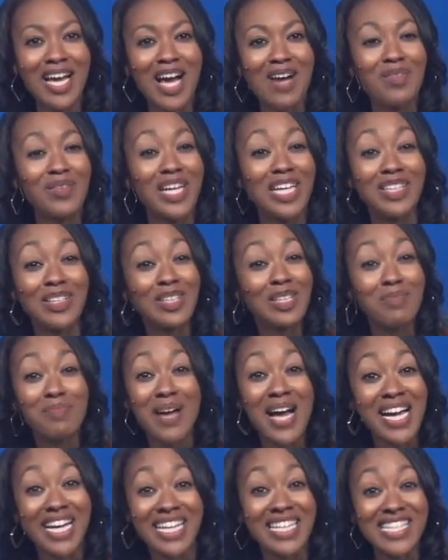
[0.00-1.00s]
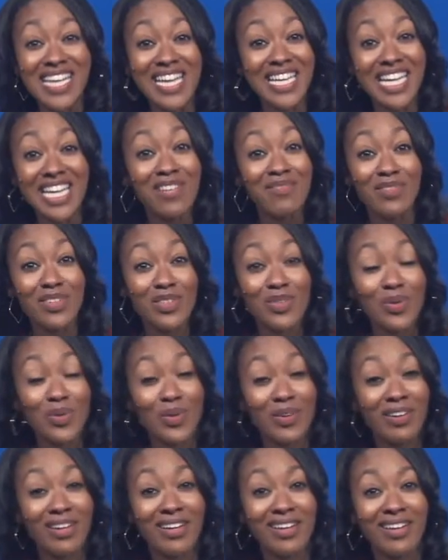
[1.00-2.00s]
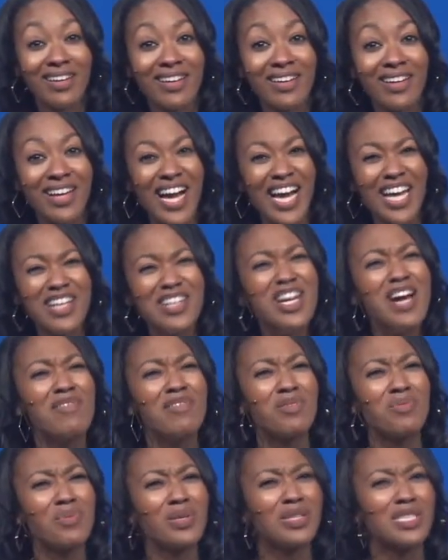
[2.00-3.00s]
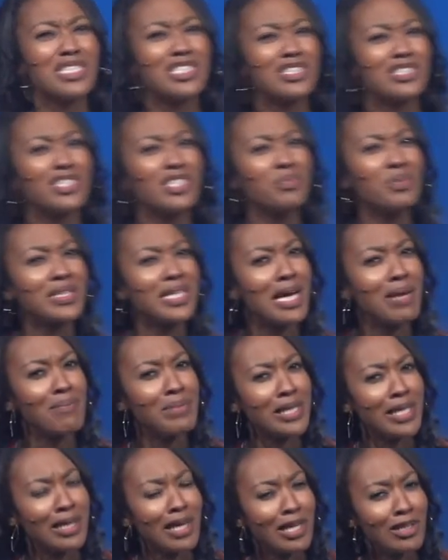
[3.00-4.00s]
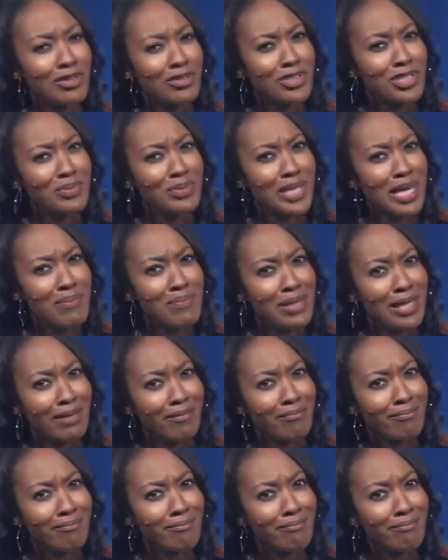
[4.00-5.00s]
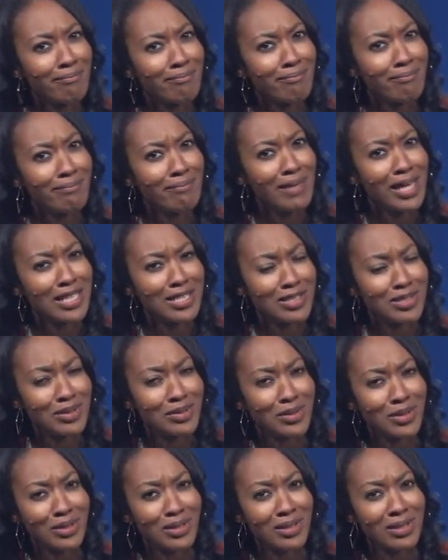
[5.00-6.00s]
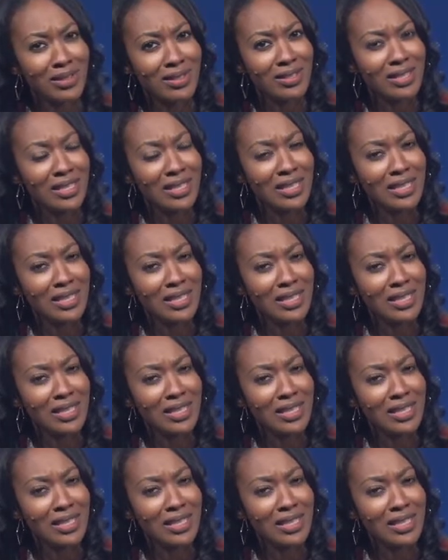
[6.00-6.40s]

when I look back and take inventory, I never really stood what that meant, understood what that meant as a little girl.